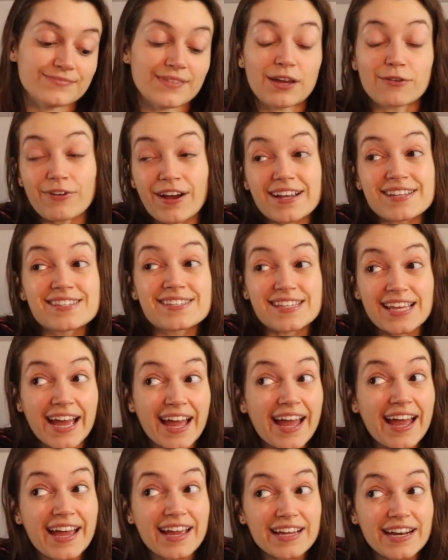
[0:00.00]
if I
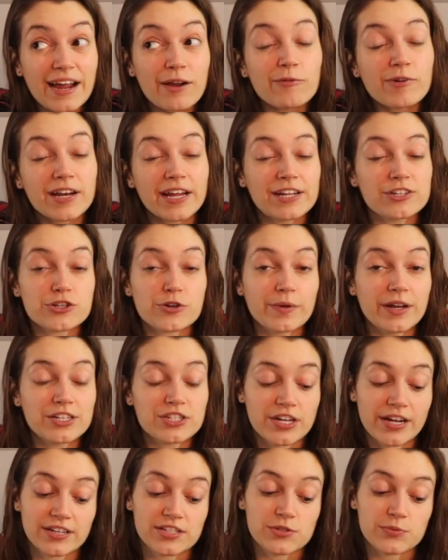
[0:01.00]
stay and I win H O
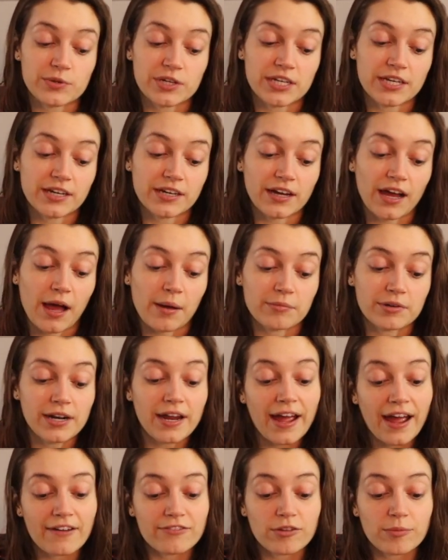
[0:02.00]
H next week, I'm going
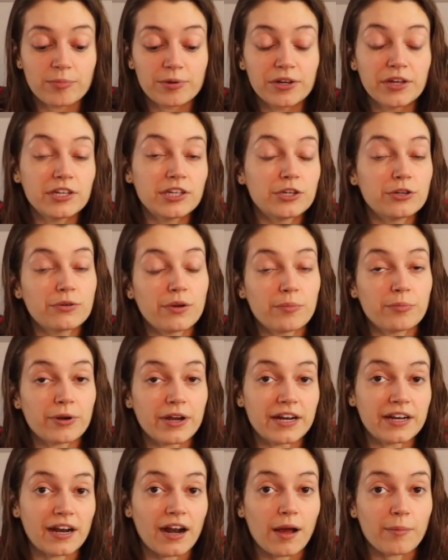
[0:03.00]
to have to put you and
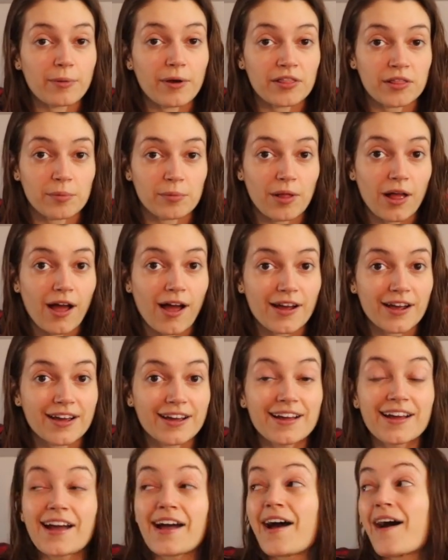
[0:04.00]
Brayden up on the block.
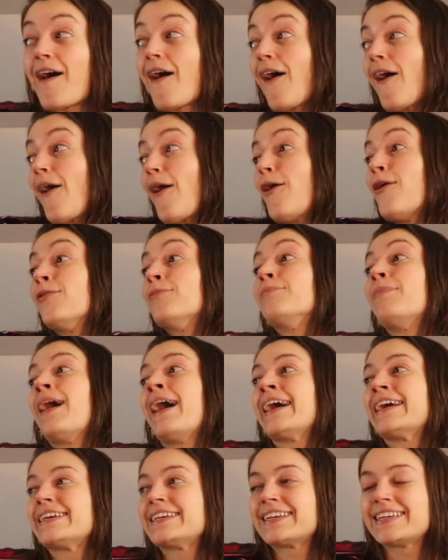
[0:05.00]
Oh my
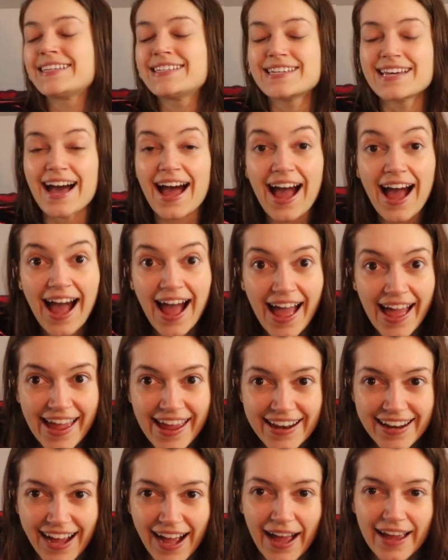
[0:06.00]

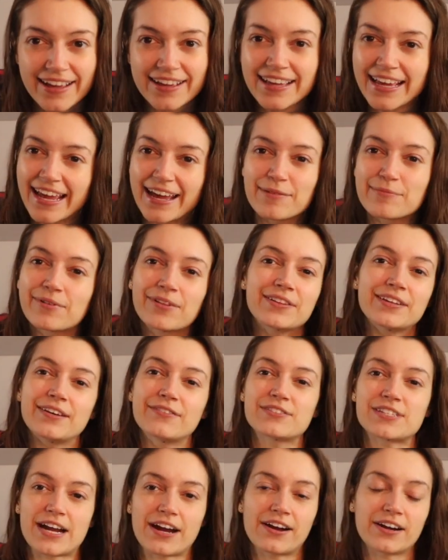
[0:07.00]
God! I can't
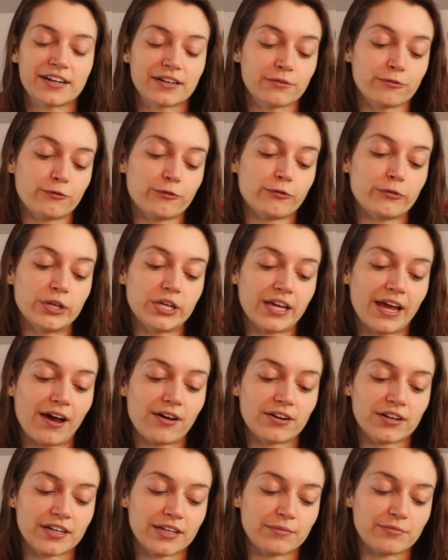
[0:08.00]
believe Tara didn't freak
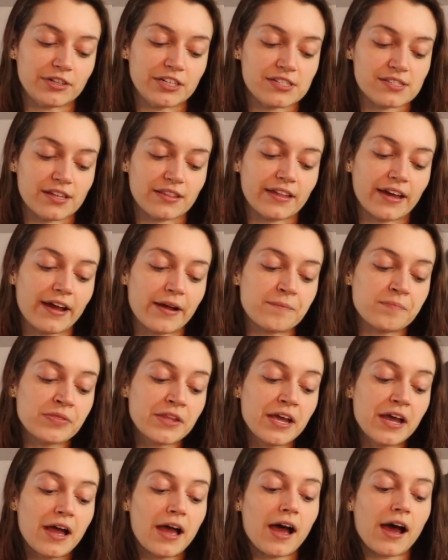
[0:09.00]
out on him when he said that.
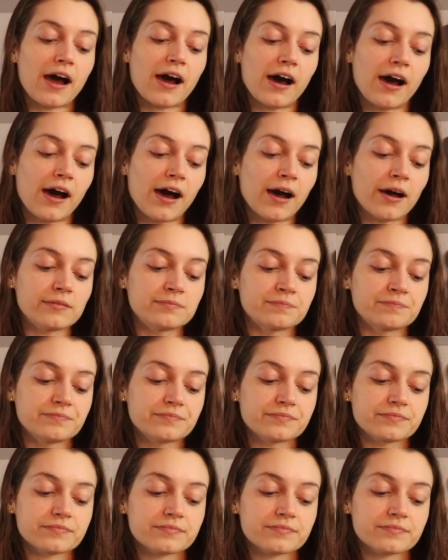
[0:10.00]
Um,